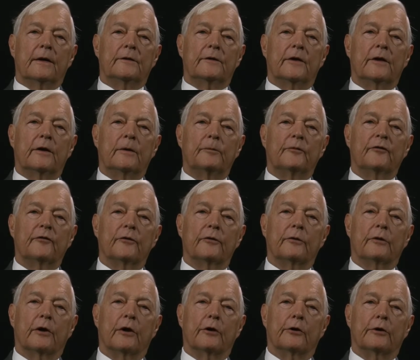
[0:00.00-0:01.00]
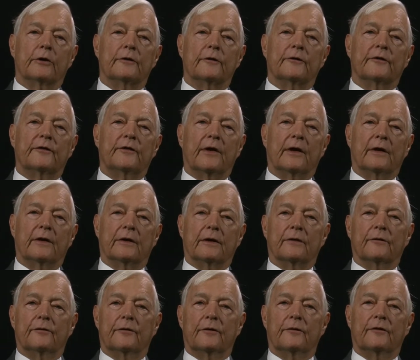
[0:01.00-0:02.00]
to help further our
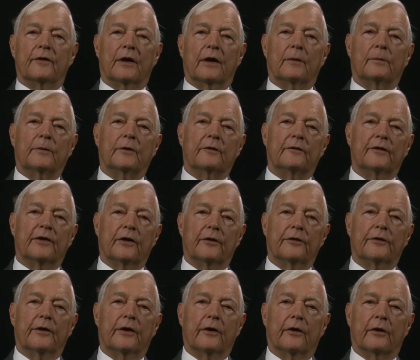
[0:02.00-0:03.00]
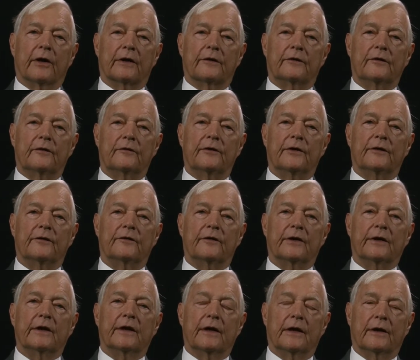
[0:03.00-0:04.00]
understanding of the development of healthcare activities
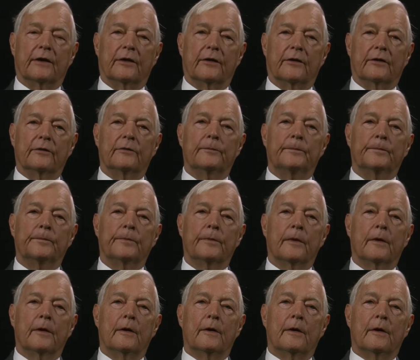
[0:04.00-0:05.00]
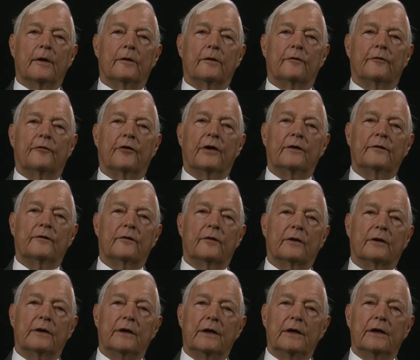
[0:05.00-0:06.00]
in Canada, the Friends of
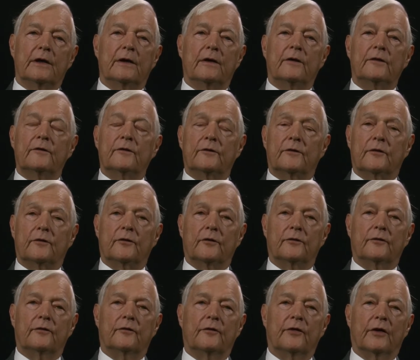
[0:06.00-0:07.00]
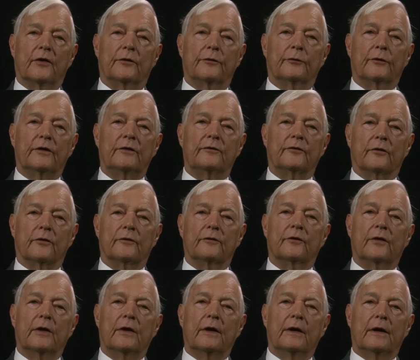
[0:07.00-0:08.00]
the Canadian Institutes of Health
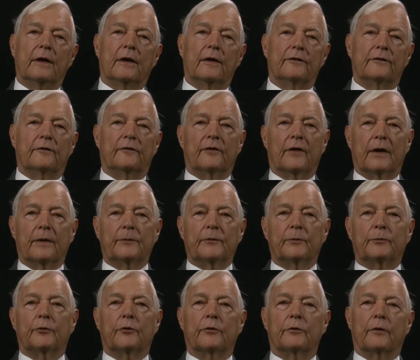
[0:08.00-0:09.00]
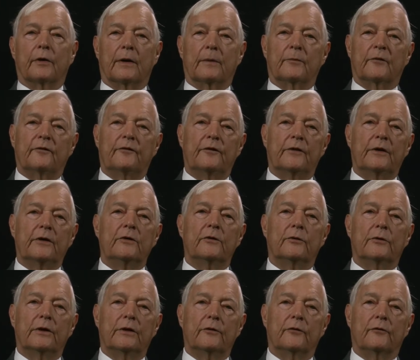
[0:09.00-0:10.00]
Research has developed a program of
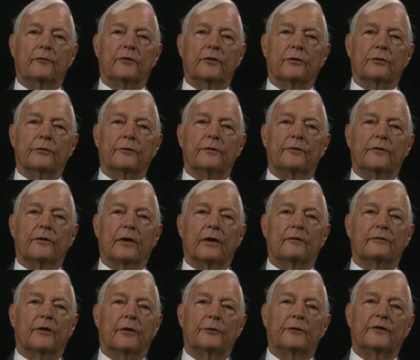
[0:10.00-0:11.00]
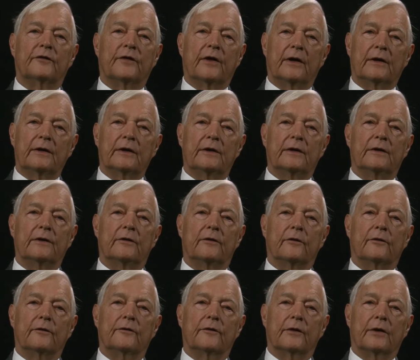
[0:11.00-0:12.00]
video interviews of outstanding
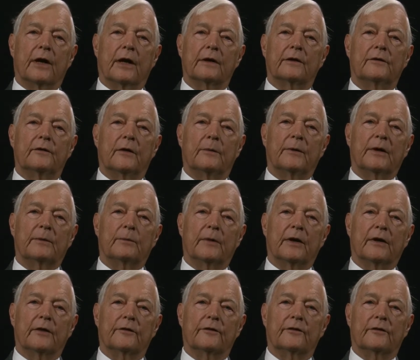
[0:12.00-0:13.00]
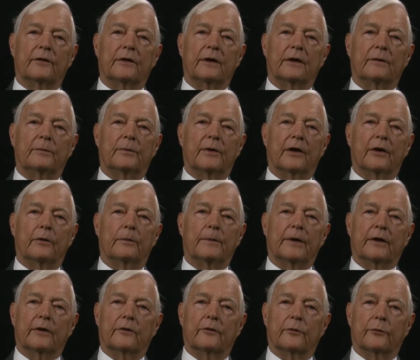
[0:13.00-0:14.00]
leaders in academic medicine and
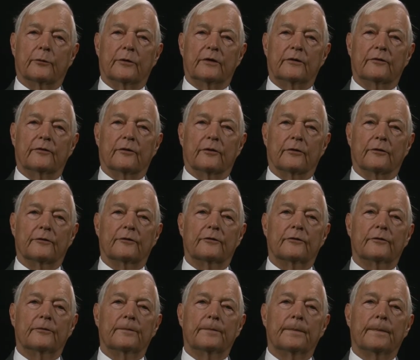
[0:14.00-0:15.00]
biomedical research.